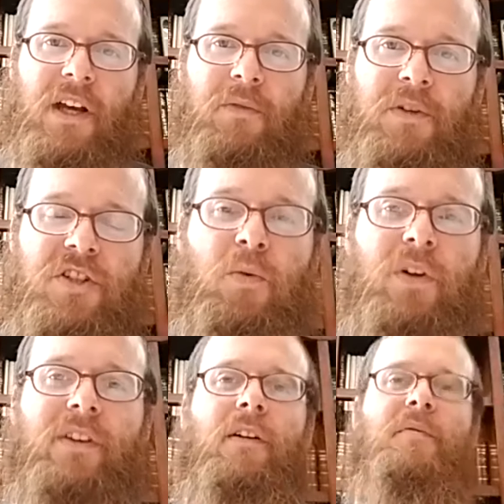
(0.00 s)
Again, we just
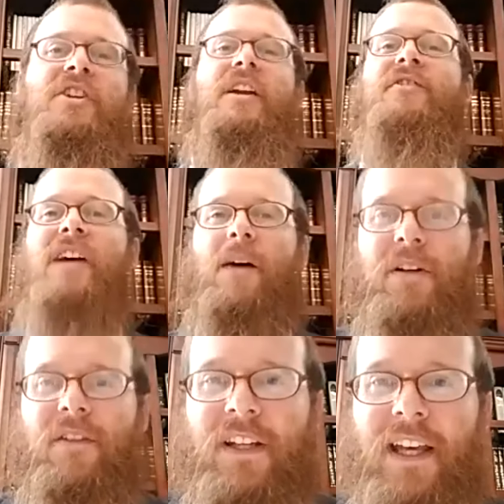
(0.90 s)
pointed out Schneur
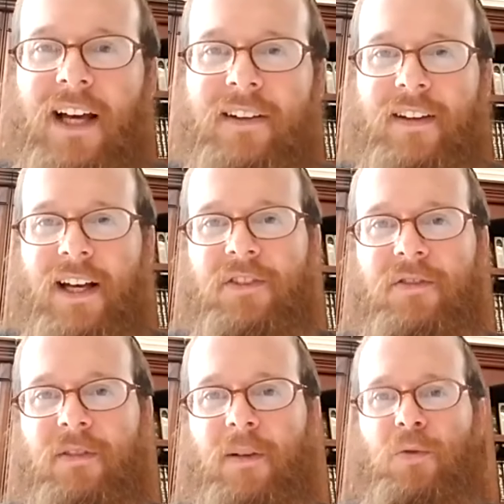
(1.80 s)
Zalman of Liadi, the
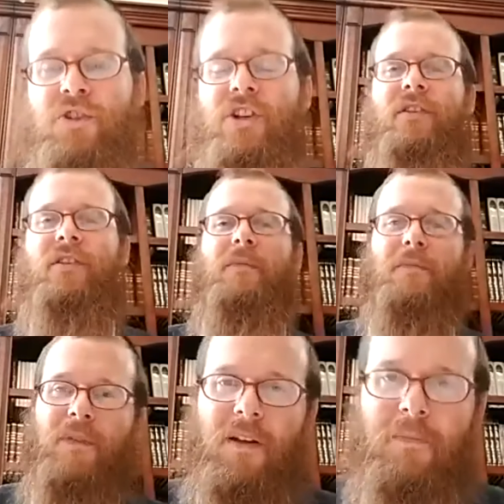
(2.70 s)
Alter Rebbe who shared the,
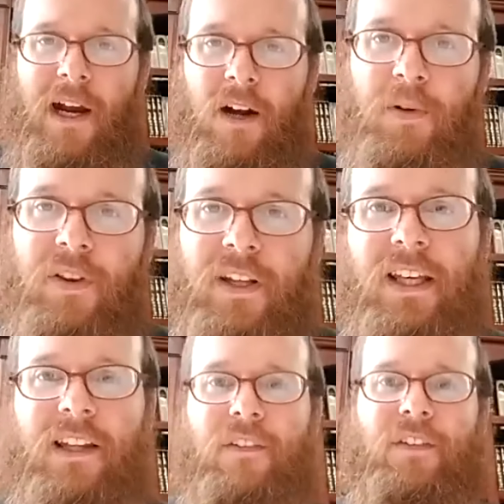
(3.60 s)
the parable of the
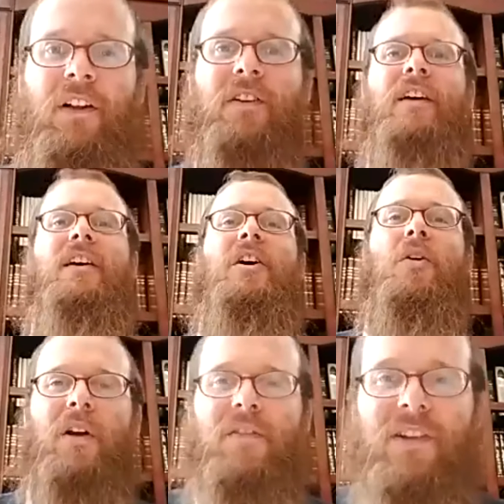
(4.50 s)
king in the field.
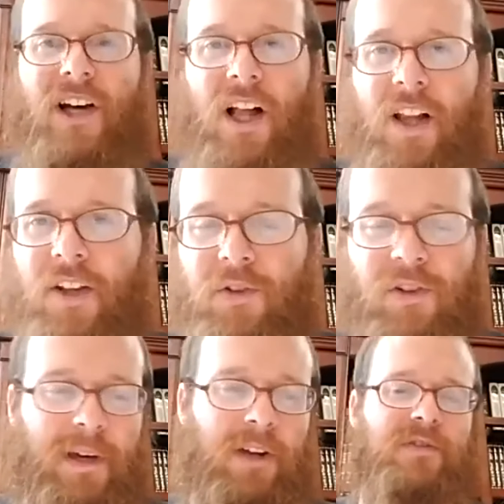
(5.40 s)
One of his colleagues was
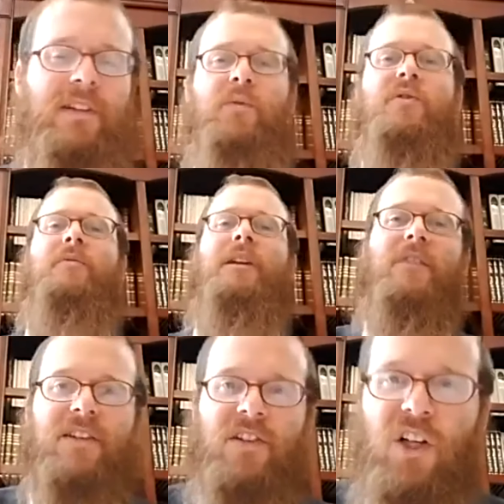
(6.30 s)
a man whose name was Rabbi Levi
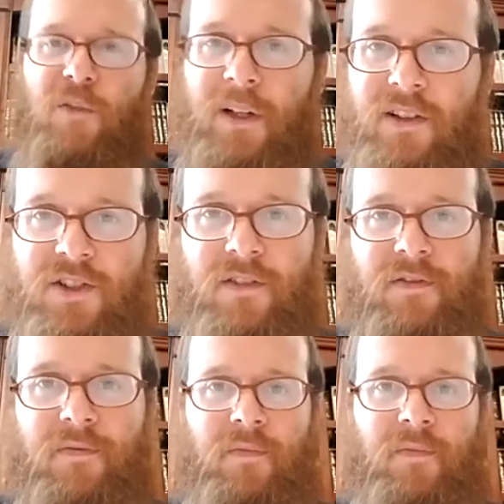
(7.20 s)
Yitzchak of Bardichev.